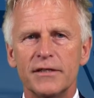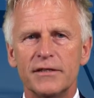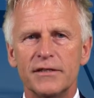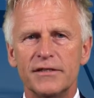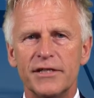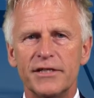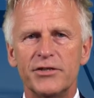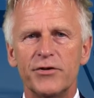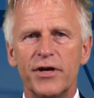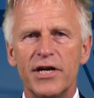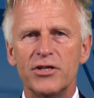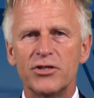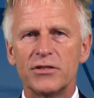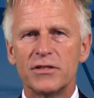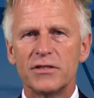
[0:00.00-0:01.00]
the
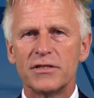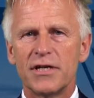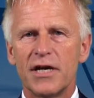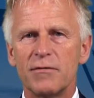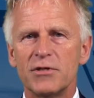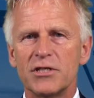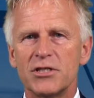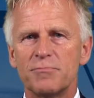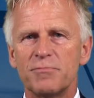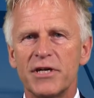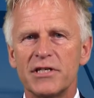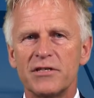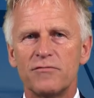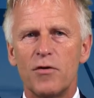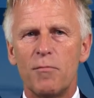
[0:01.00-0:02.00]
situation in
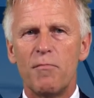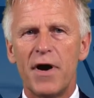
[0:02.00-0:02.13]
cyberspace for